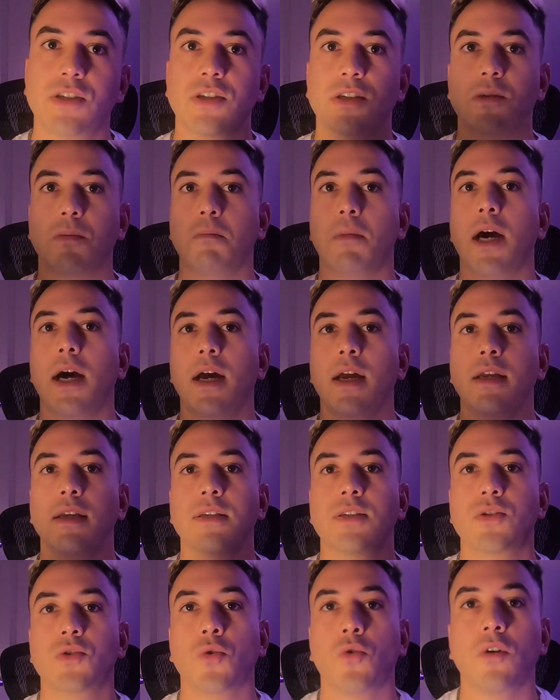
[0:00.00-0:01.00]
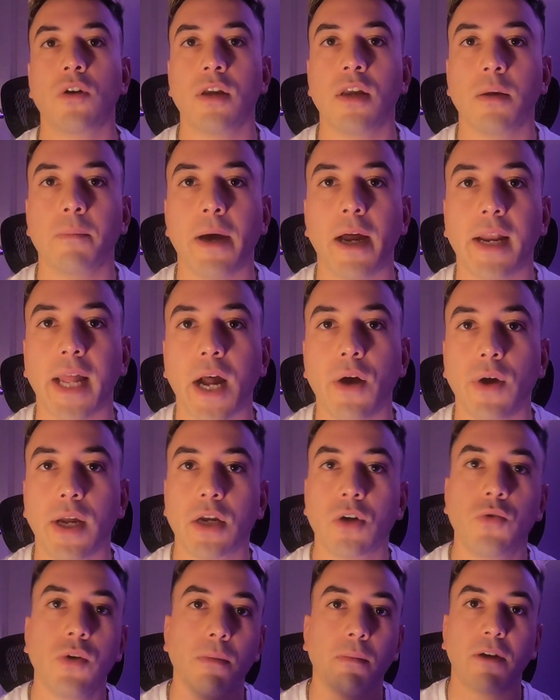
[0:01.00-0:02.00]
just my story about how I
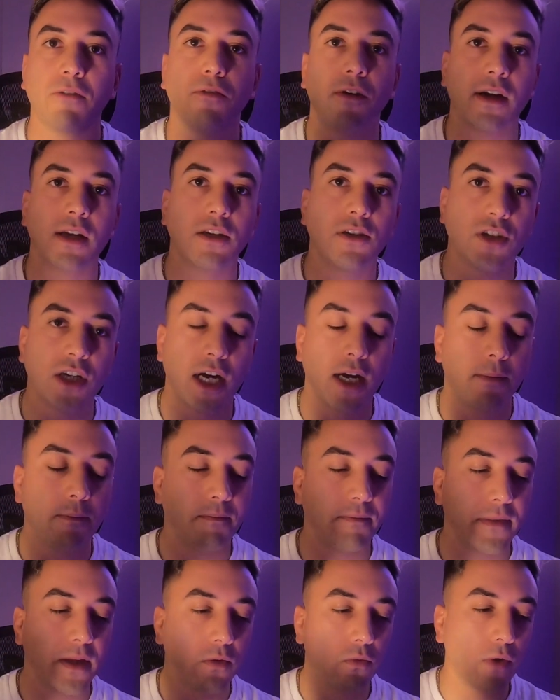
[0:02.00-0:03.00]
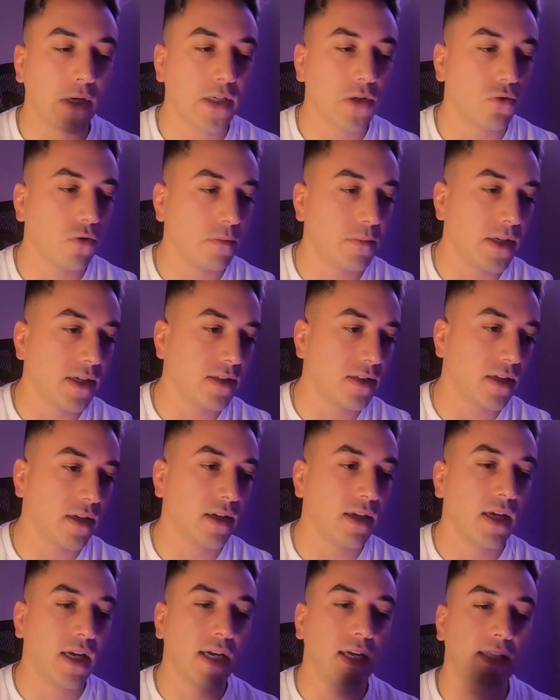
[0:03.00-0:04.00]
quit my fucking job, went to
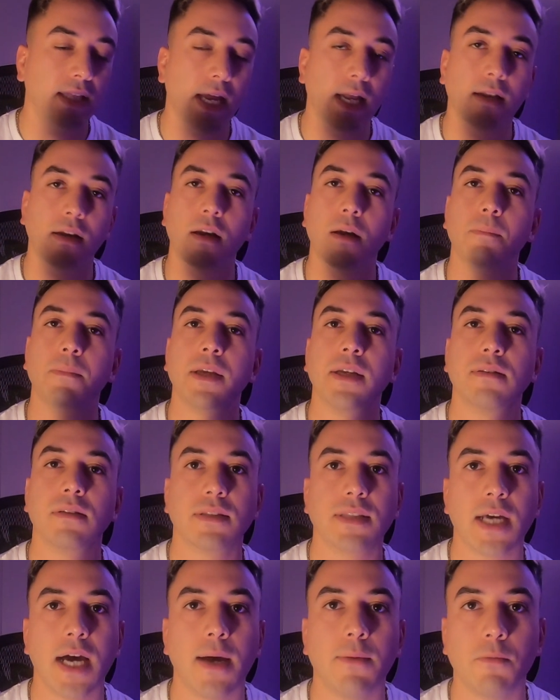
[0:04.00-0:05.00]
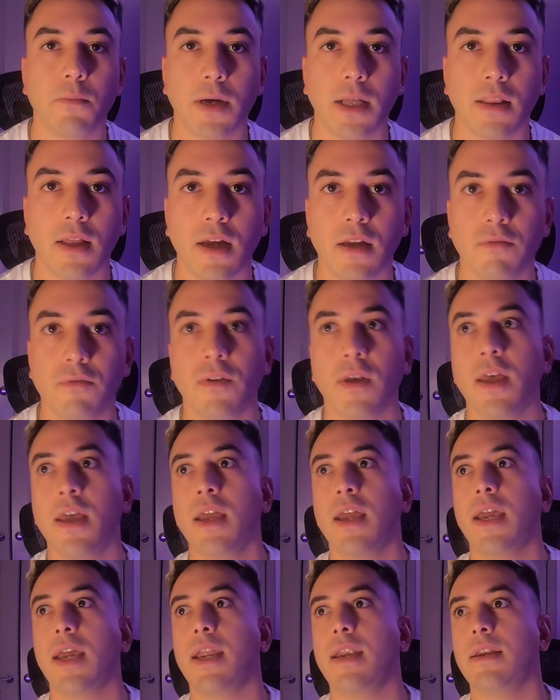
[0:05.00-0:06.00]
Ibiza. It ended up being the time of my life,
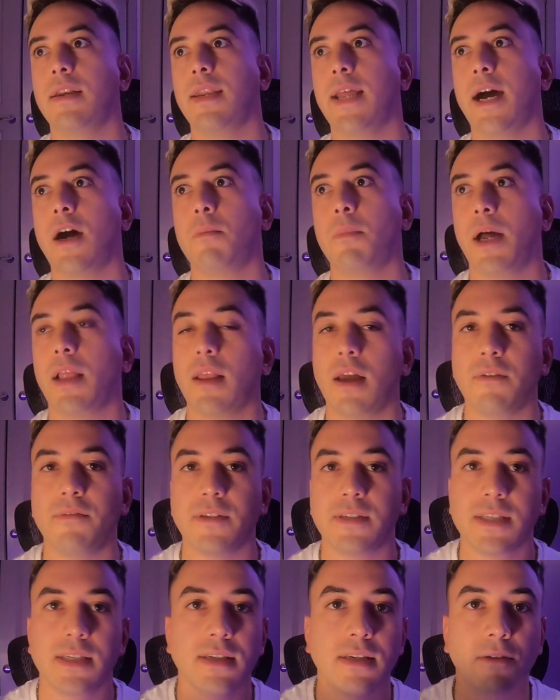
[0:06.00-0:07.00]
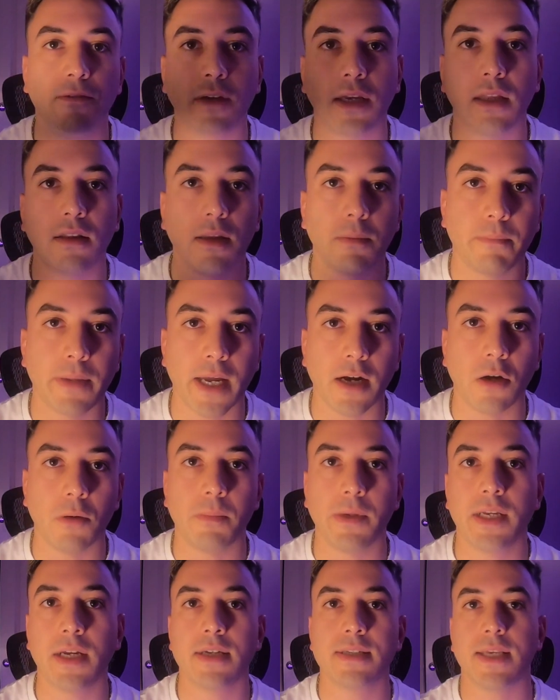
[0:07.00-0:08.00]
and now my life is significantly better
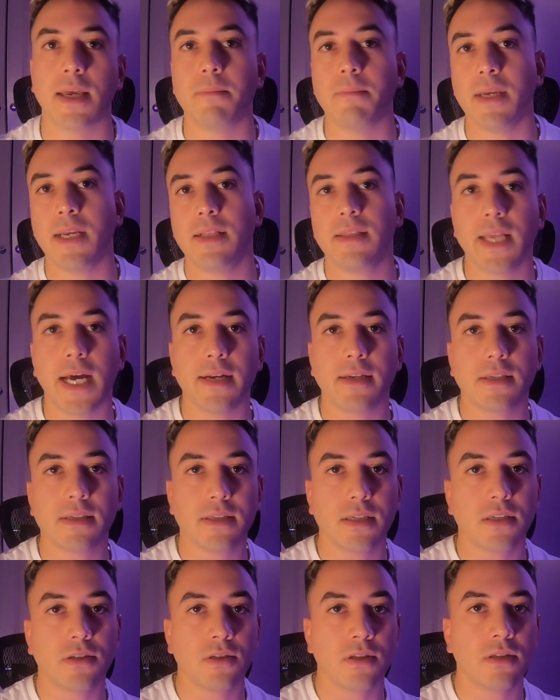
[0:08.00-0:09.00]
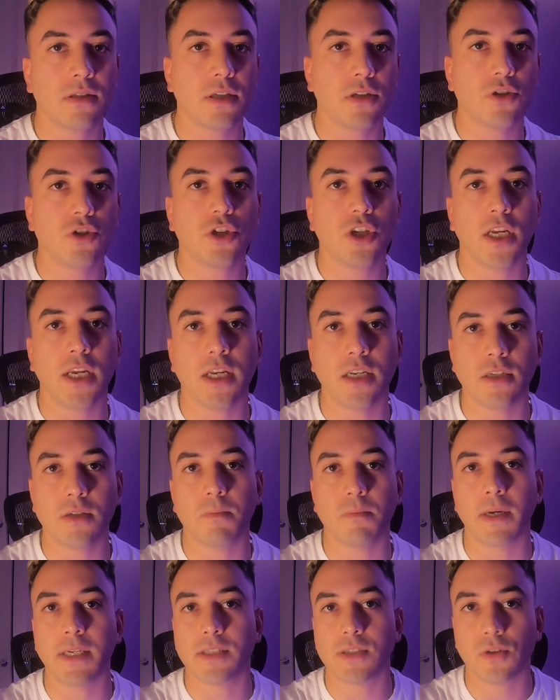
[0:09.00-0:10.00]
because I made that decision to change
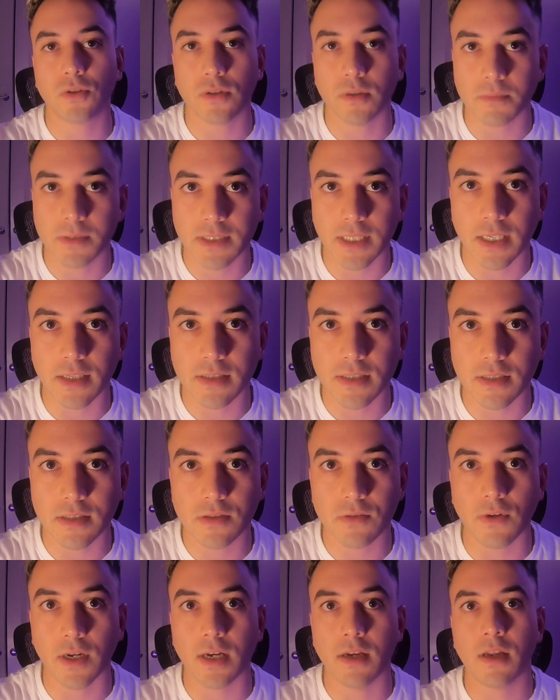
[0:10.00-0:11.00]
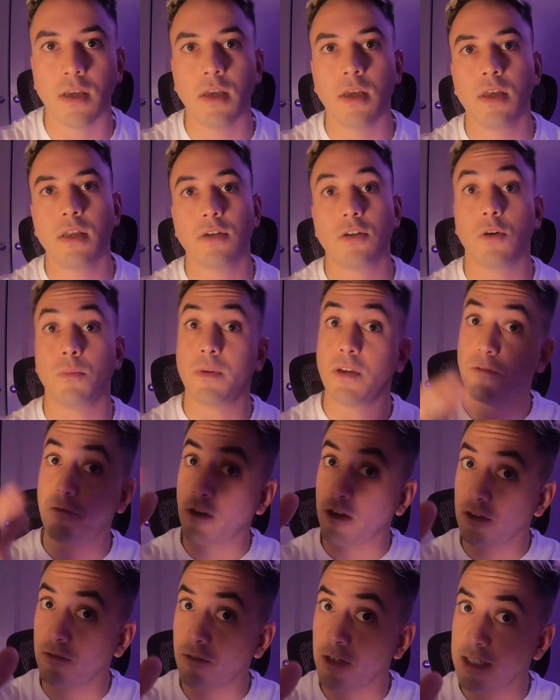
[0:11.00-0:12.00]
my circumstances, right? Don't be a
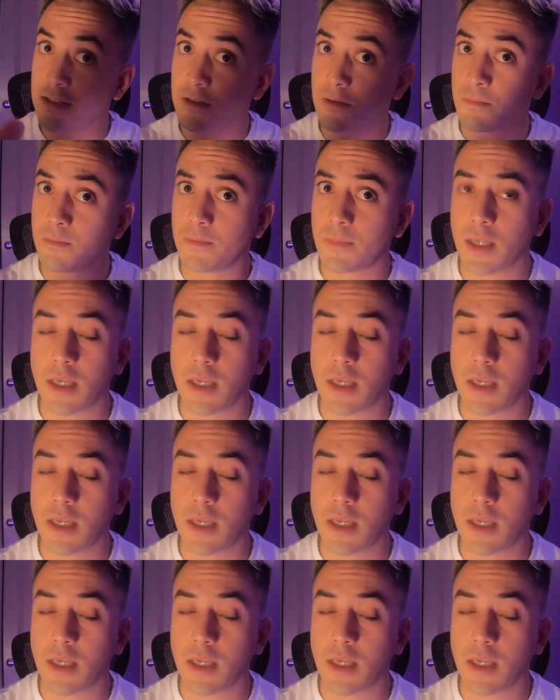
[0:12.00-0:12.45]
fucking victim.